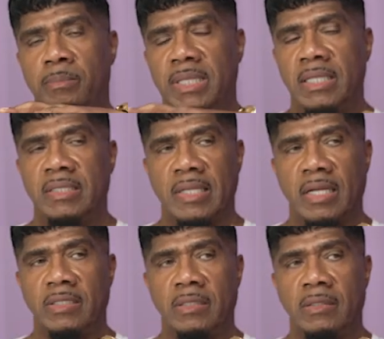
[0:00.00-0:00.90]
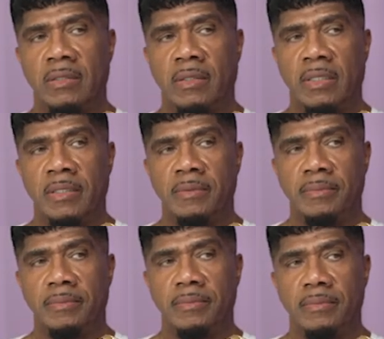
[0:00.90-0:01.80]
B section on it.
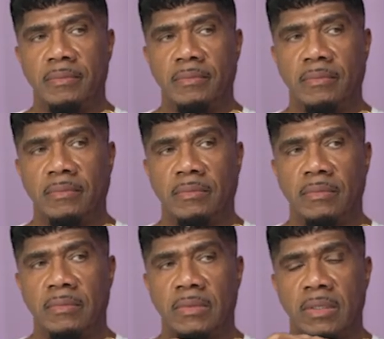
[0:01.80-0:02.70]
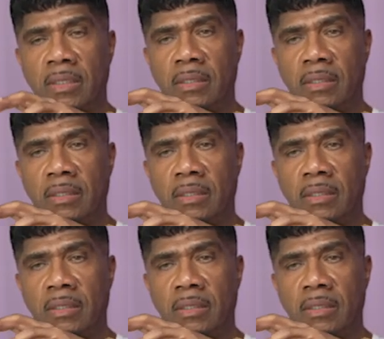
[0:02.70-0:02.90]
Okay.